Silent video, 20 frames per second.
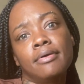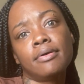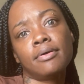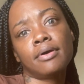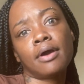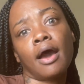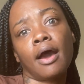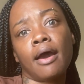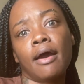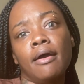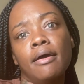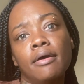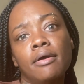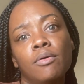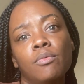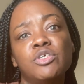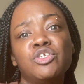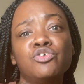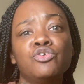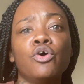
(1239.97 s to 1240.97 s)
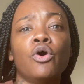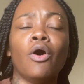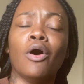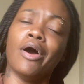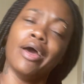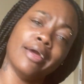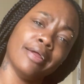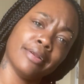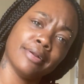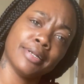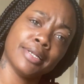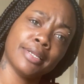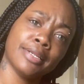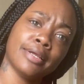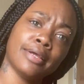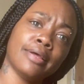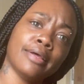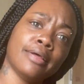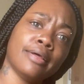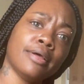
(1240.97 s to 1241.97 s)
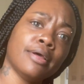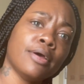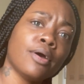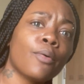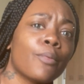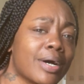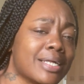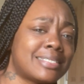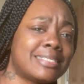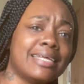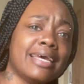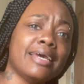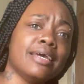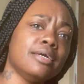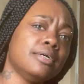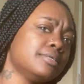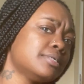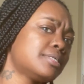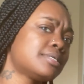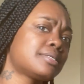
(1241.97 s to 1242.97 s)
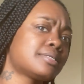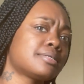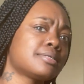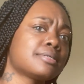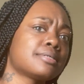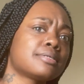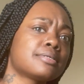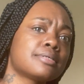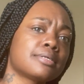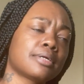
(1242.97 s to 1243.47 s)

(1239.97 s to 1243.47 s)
Huh? What you doing? What's this?